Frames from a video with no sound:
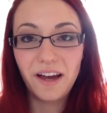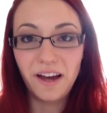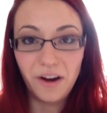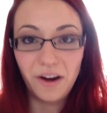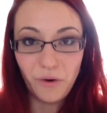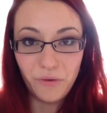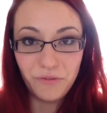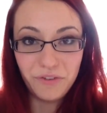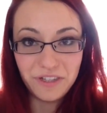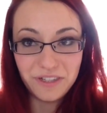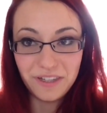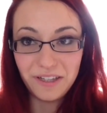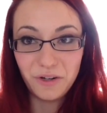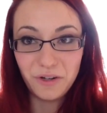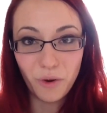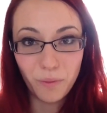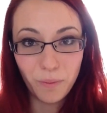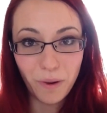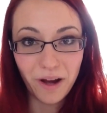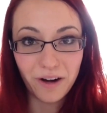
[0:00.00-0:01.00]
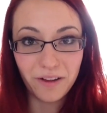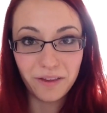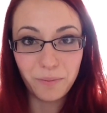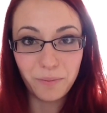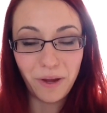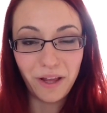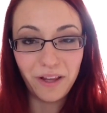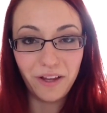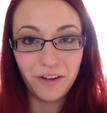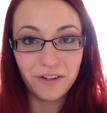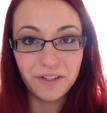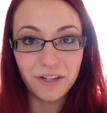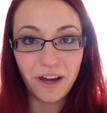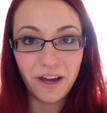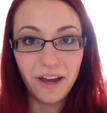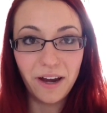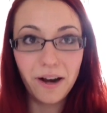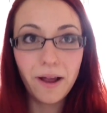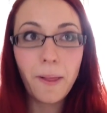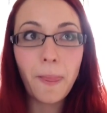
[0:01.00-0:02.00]
are obviously not part of the paleo
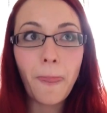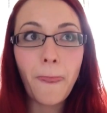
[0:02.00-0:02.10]
diet.